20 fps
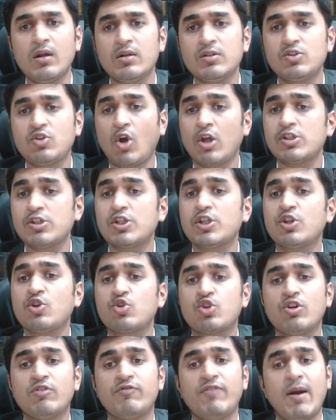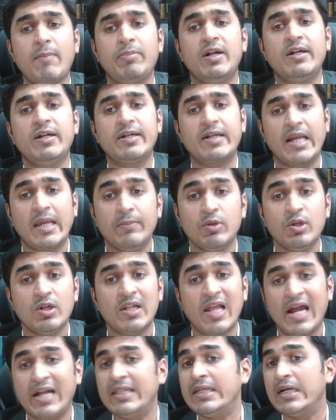Constitution of Appellate Tribunal
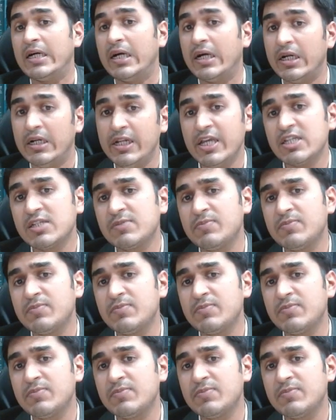at the earliest,